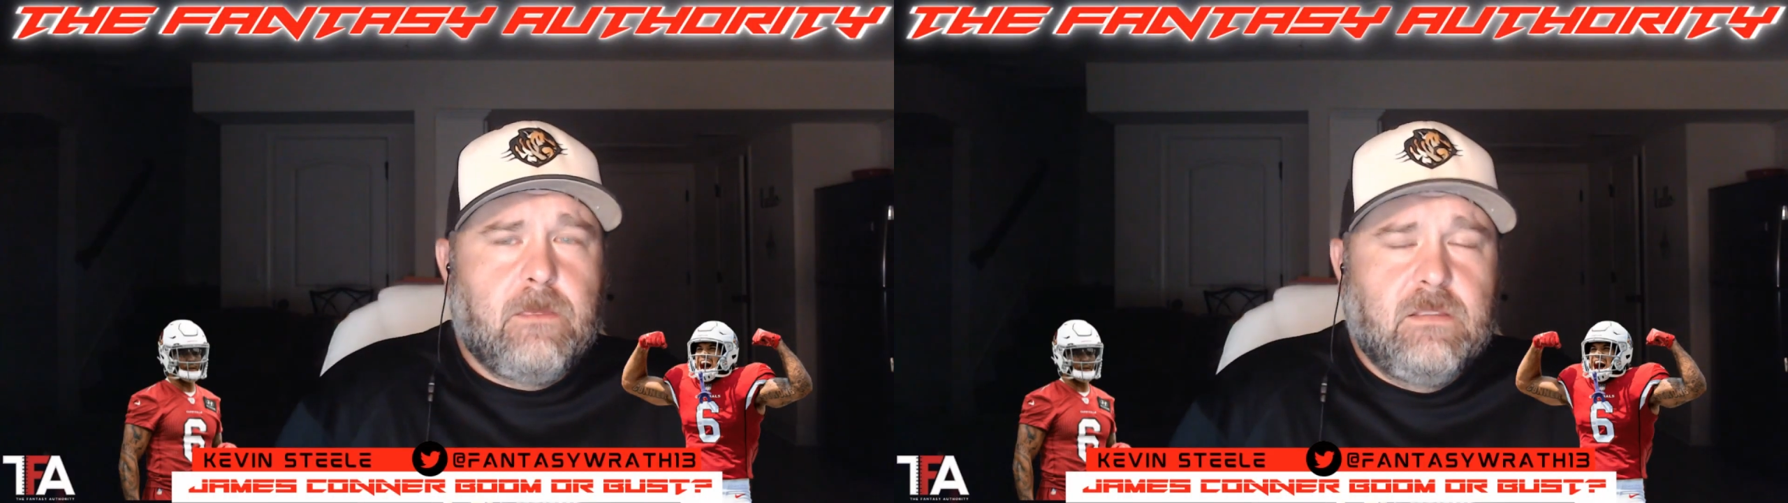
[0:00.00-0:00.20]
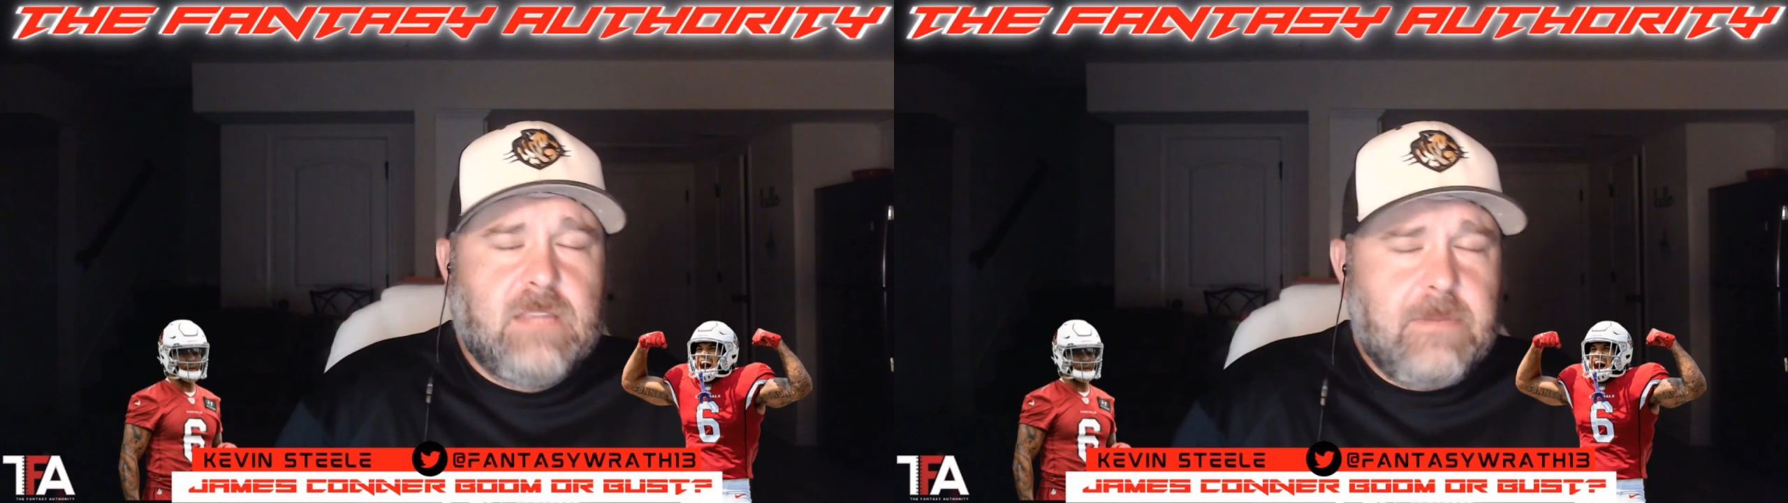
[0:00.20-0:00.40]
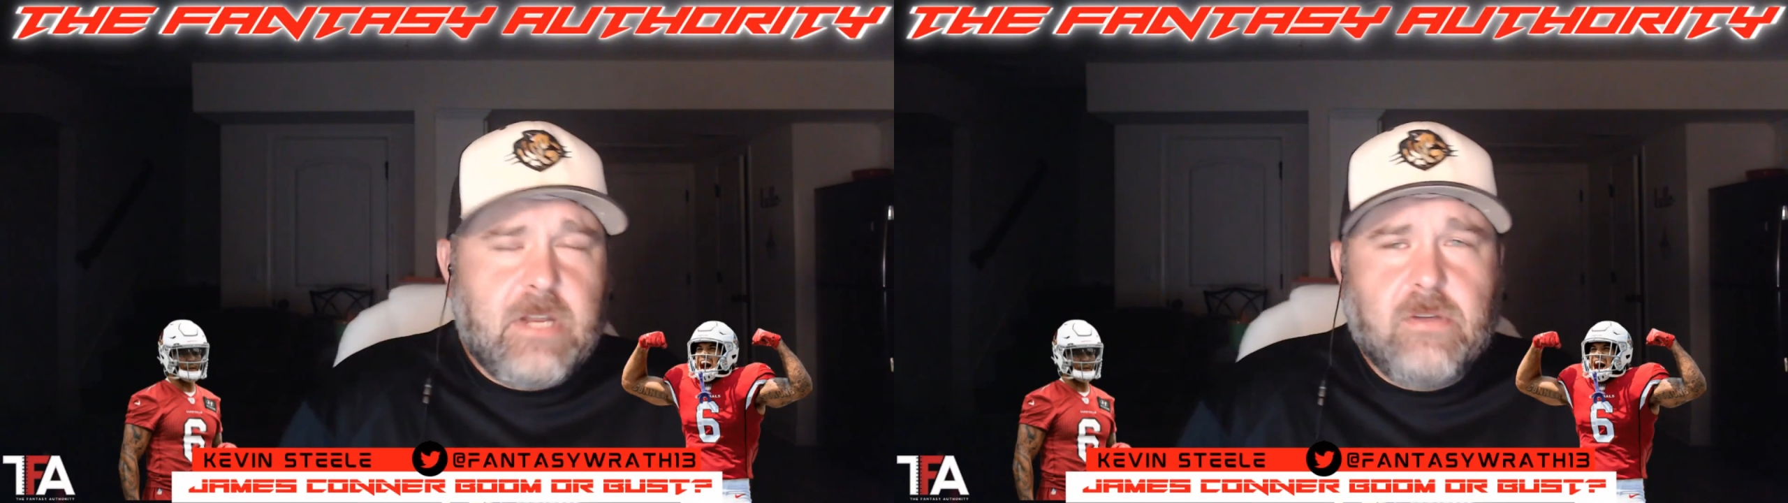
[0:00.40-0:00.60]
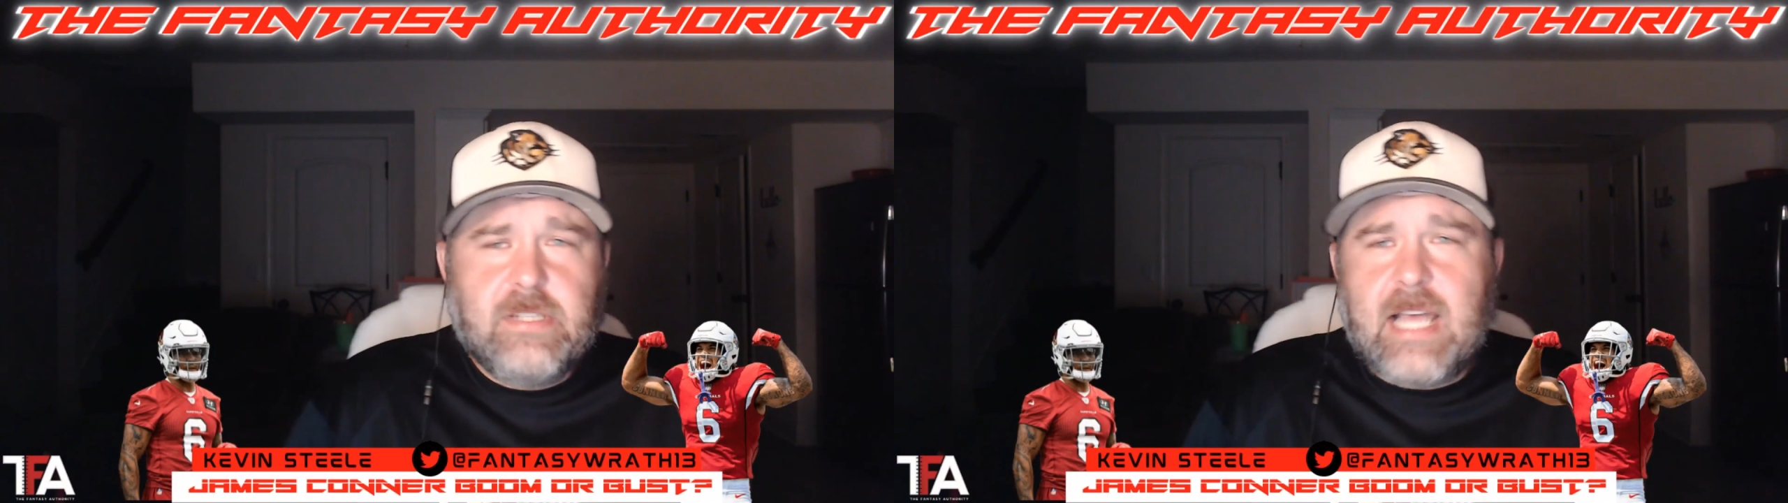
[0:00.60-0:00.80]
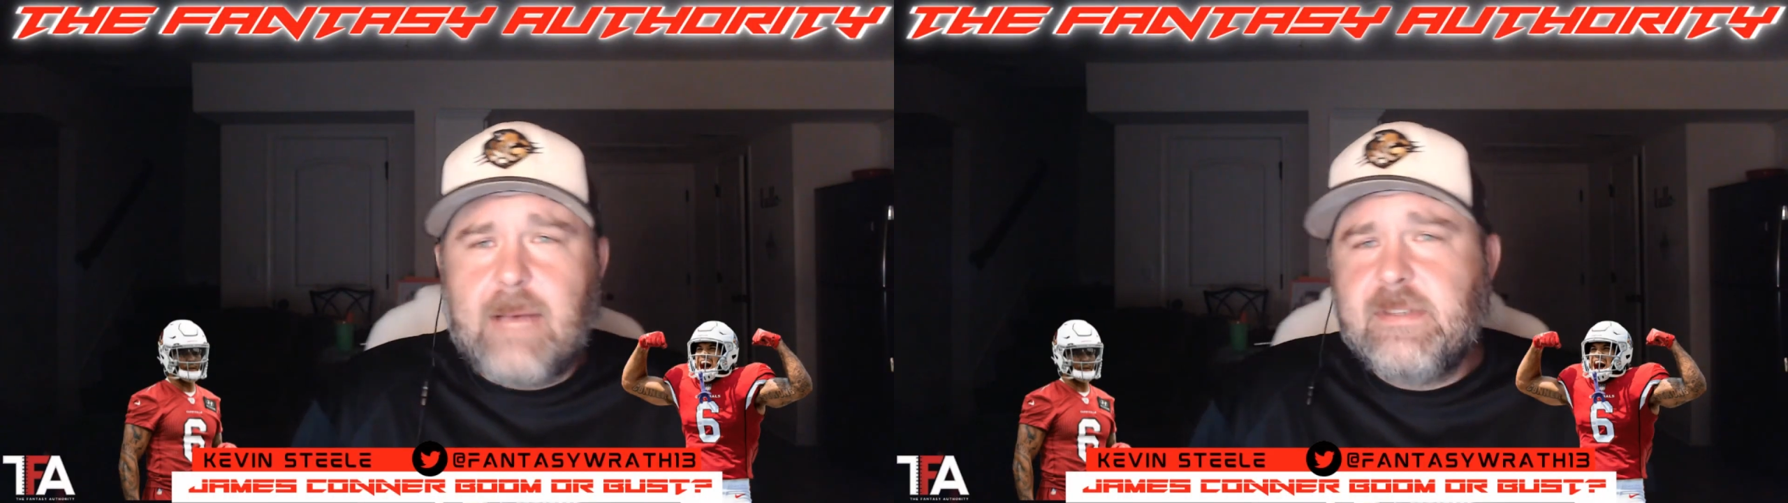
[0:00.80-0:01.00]
Let me know
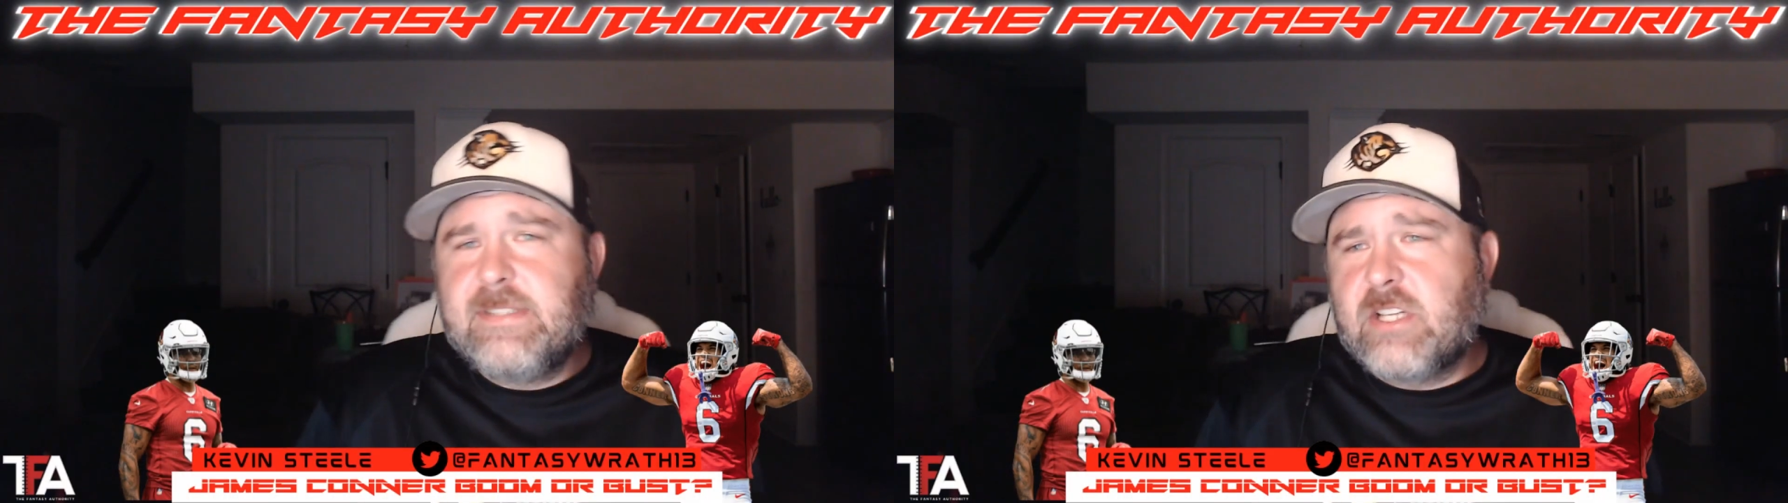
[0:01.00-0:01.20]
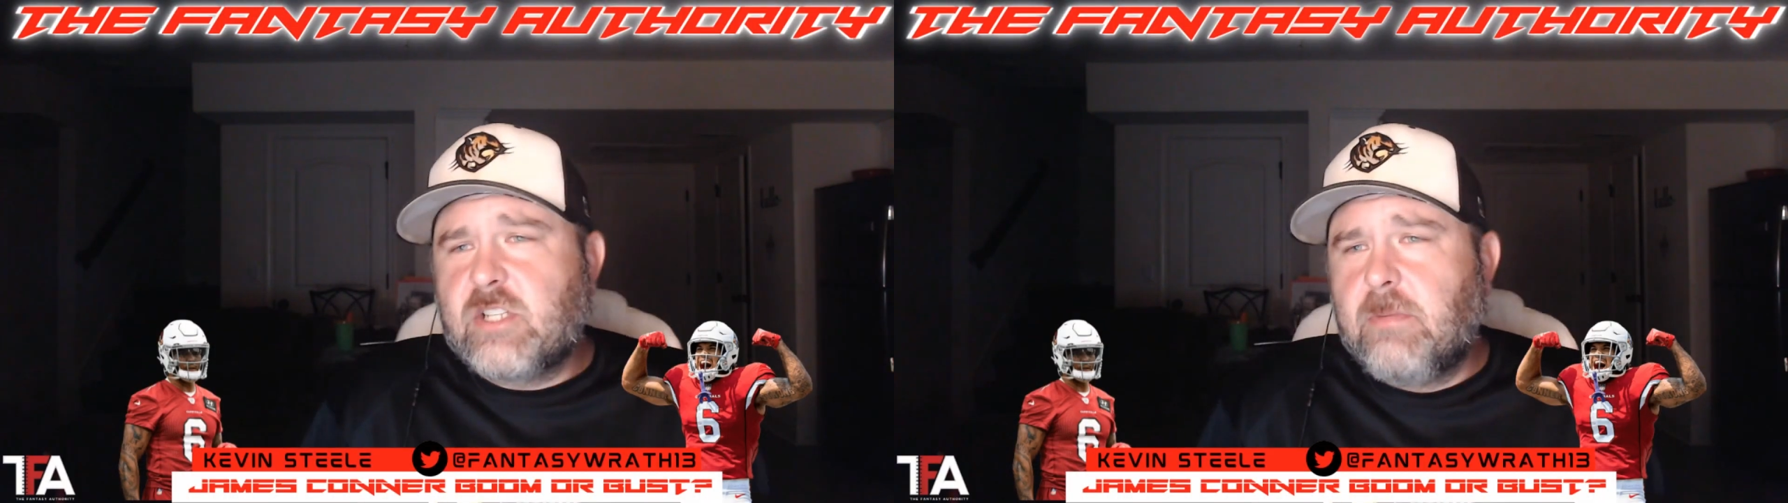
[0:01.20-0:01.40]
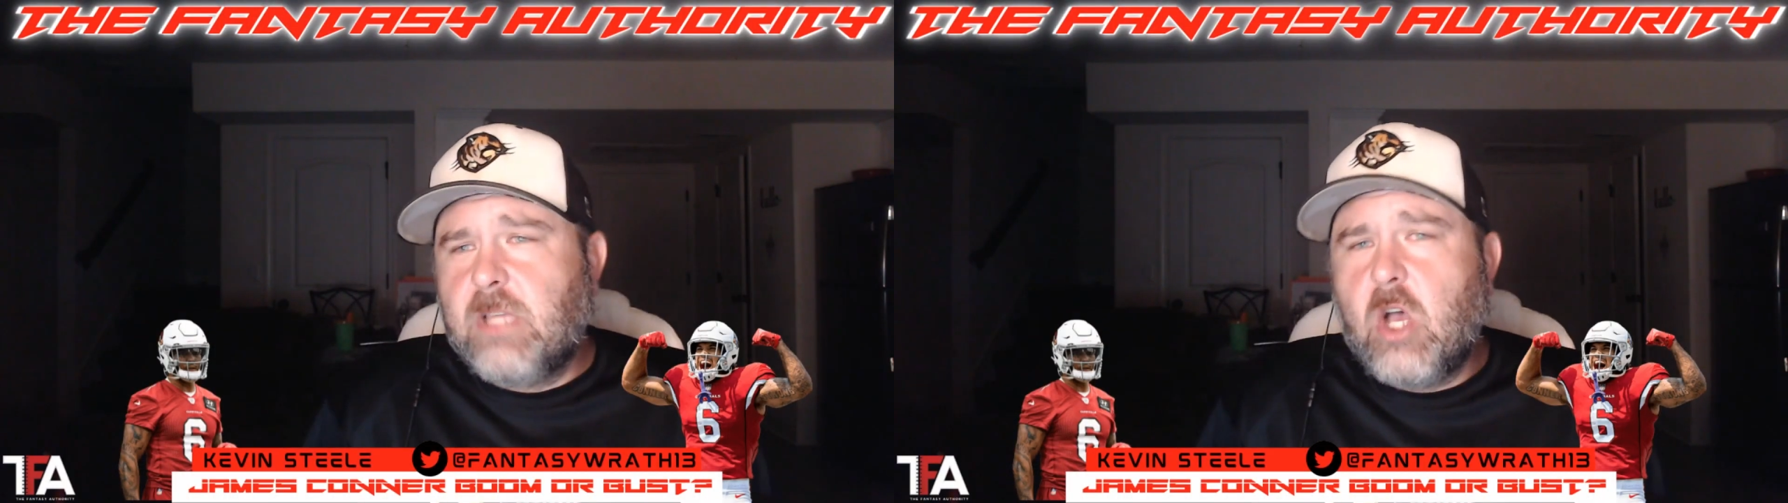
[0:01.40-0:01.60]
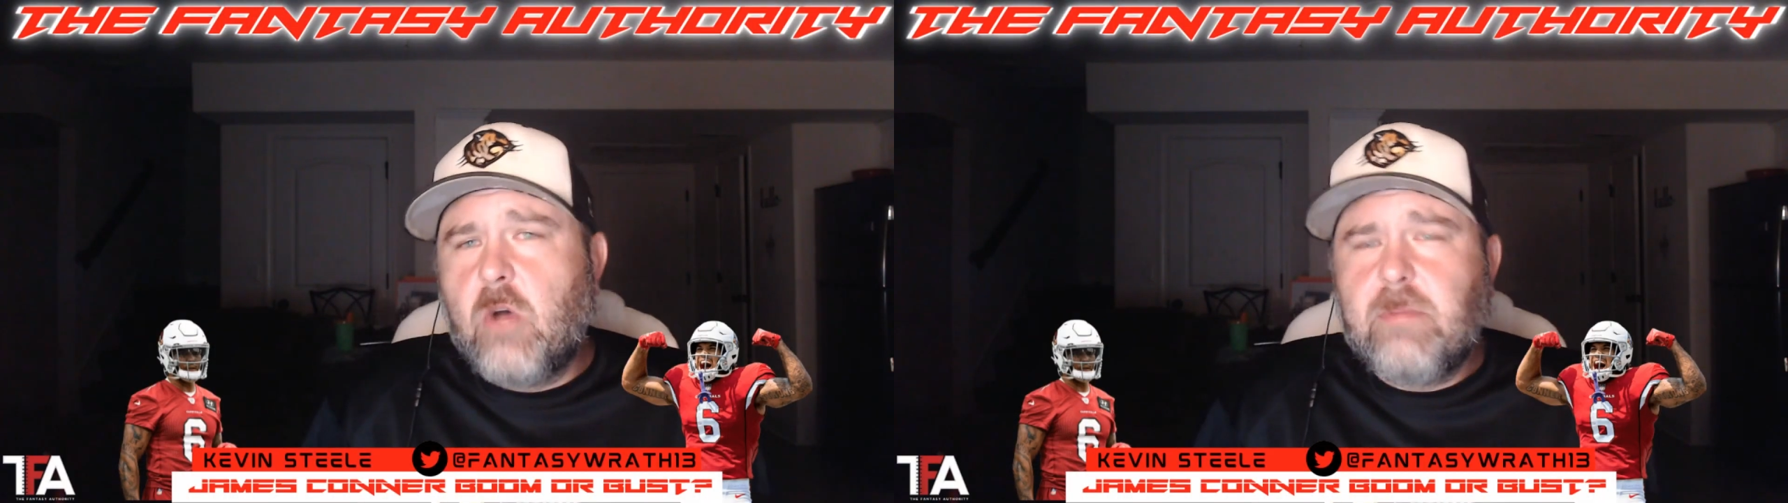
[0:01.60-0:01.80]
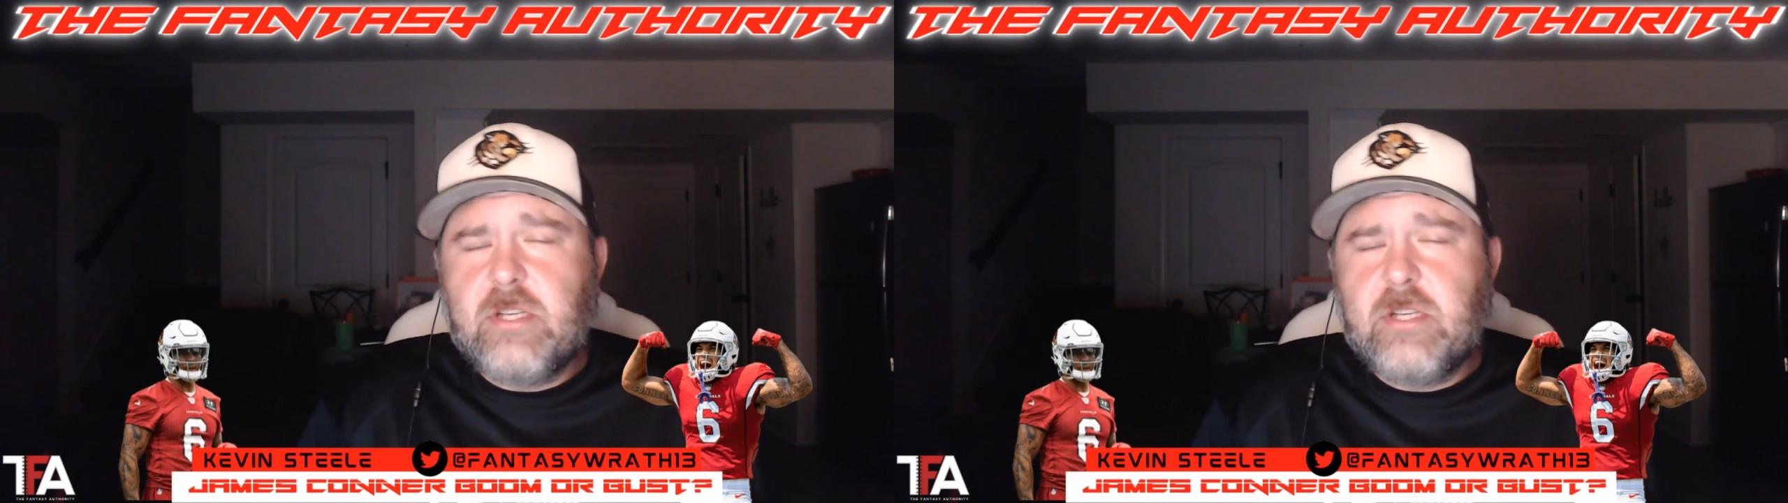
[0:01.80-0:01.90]
in the comment section below.